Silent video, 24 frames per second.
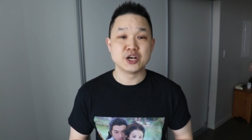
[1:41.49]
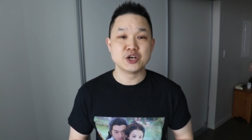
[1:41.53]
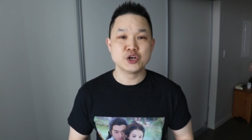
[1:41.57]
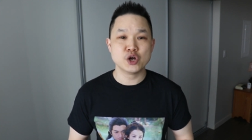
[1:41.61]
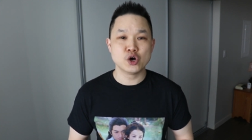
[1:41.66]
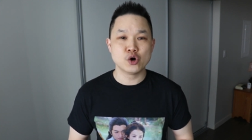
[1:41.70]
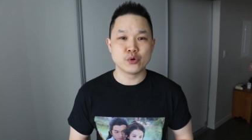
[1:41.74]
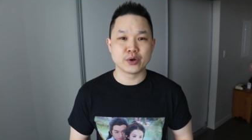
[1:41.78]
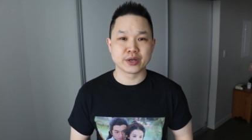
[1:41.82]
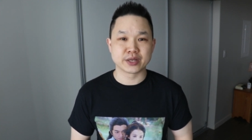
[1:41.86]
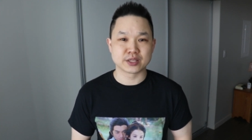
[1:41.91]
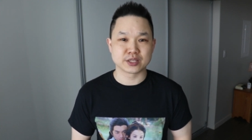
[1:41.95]

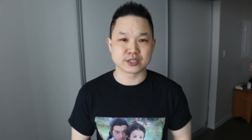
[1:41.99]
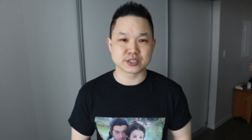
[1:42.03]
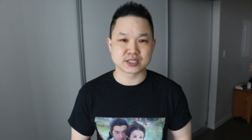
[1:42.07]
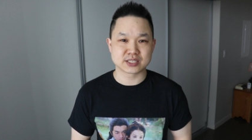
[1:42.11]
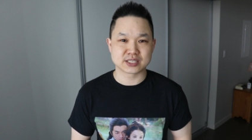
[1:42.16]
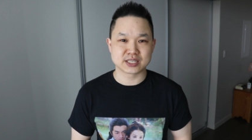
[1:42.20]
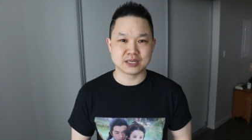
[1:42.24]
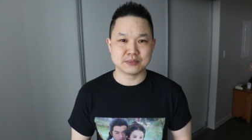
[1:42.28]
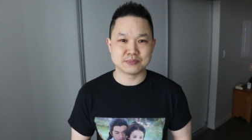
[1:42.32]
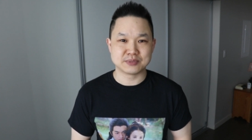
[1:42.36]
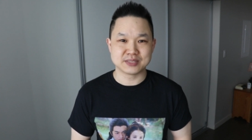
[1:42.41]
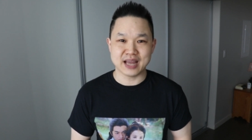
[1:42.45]
no English
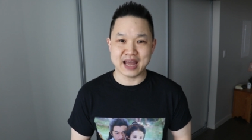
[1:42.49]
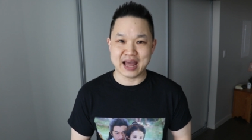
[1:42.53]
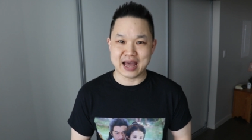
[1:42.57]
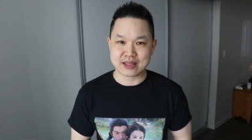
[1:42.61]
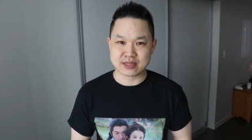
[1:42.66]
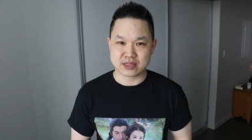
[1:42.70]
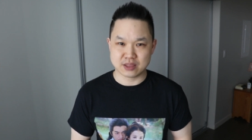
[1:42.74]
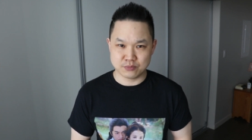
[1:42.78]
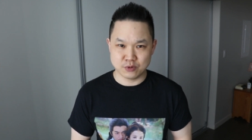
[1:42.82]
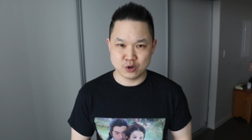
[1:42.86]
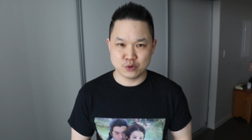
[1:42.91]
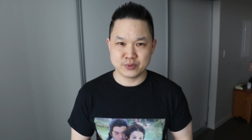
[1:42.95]
subs
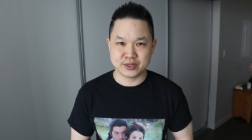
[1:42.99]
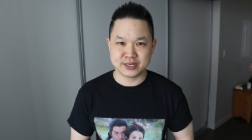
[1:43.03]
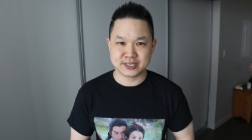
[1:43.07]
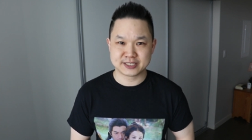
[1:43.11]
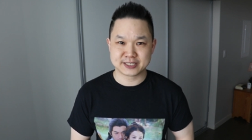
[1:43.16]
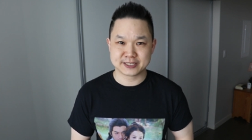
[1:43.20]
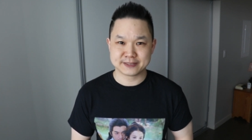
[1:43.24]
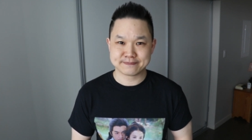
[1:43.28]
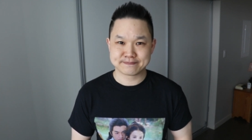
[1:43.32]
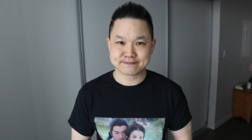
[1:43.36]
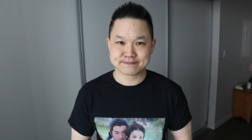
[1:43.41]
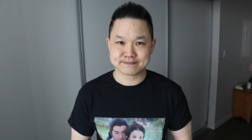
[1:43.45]
at the
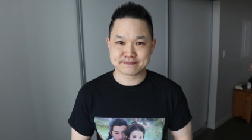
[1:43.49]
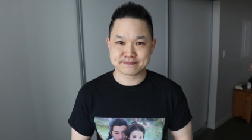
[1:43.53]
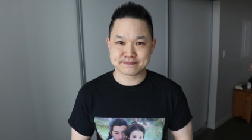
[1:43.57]
moment.